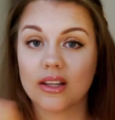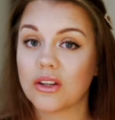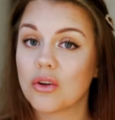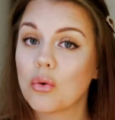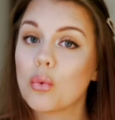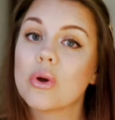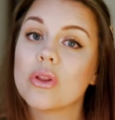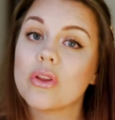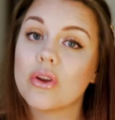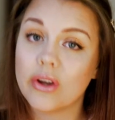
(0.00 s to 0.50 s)

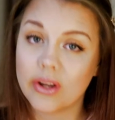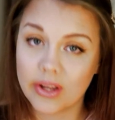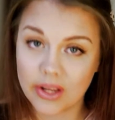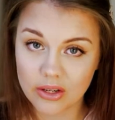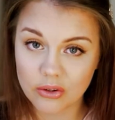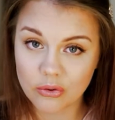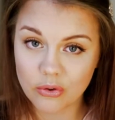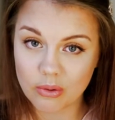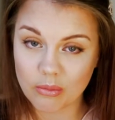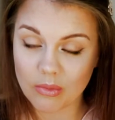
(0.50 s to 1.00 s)
no other
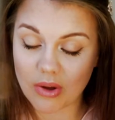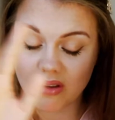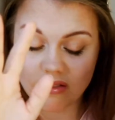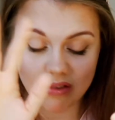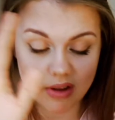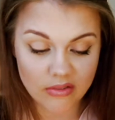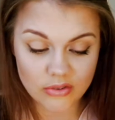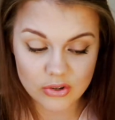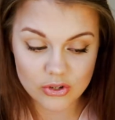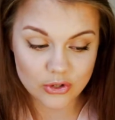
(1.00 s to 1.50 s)
hand cream I've
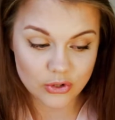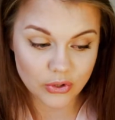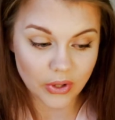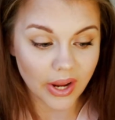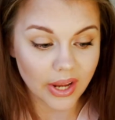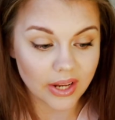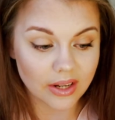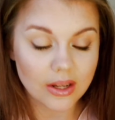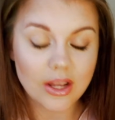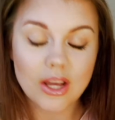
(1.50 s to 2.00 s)
ever
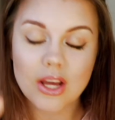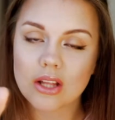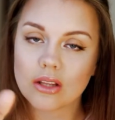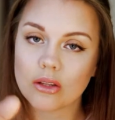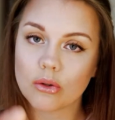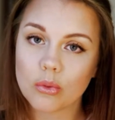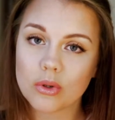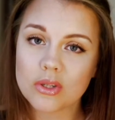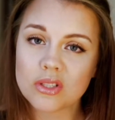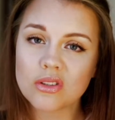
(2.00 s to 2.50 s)
tried.
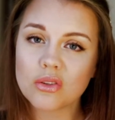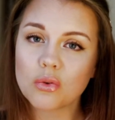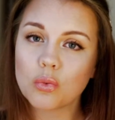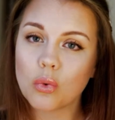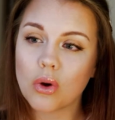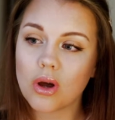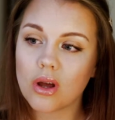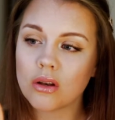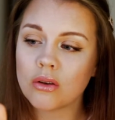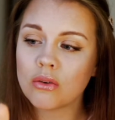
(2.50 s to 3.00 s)
There was the
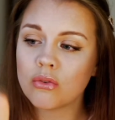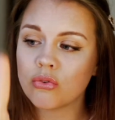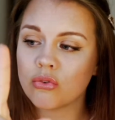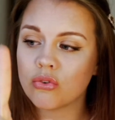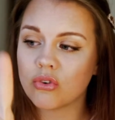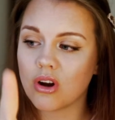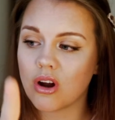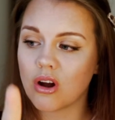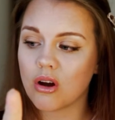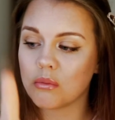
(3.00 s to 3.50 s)
one
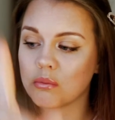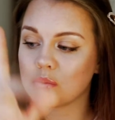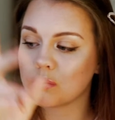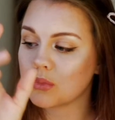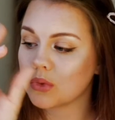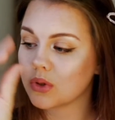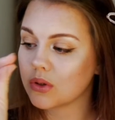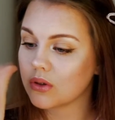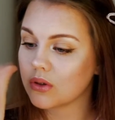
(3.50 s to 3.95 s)
from